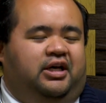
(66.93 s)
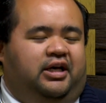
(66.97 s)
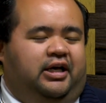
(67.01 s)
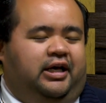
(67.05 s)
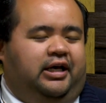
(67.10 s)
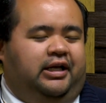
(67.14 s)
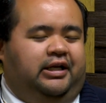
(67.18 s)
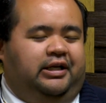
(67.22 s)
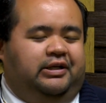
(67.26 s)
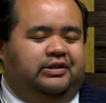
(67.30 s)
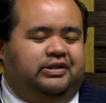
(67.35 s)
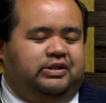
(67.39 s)

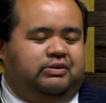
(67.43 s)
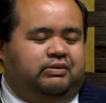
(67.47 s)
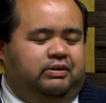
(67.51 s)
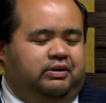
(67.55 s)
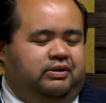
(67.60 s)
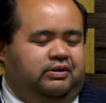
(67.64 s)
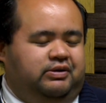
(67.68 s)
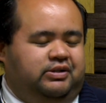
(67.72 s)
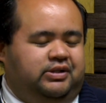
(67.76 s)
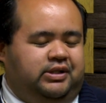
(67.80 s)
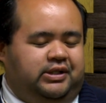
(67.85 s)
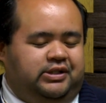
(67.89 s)
And it's just one of
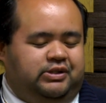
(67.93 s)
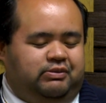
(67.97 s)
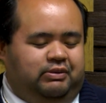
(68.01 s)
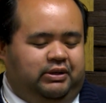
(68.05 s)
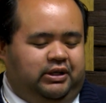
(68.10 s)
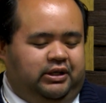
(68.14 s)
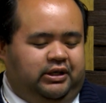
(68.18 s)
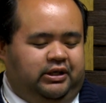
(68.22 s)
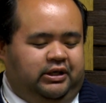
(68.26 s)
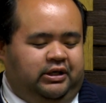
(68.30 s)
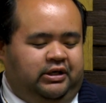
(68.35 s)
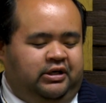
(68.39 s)
those things
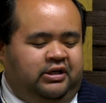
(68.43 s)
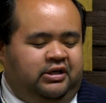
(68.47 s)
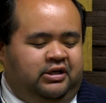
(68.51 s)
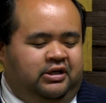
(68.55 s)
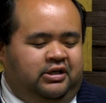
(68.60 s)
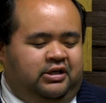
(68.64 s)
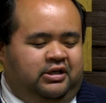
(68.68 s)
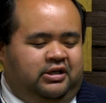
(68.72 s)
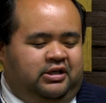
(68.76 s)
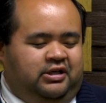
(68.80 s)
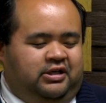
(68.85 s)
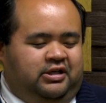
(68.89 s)
where,
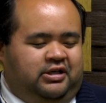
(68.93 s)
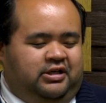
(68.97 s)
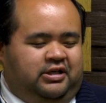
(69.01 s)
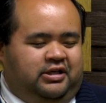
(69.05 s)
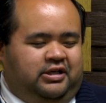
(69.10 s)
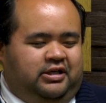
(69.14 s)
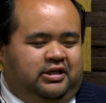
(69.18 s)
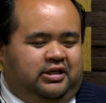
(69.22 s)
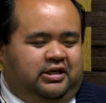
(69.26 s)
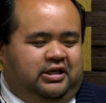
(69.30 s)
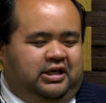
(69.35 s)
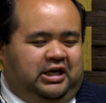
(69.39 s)

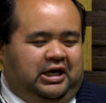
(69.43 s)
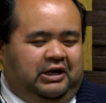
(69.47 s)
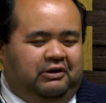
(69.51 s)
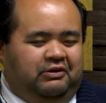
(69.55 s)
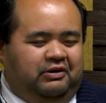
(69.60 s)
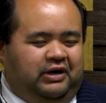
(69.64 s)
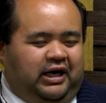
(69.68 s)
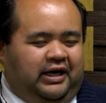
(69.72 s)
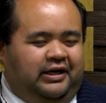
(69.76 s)
I don't know,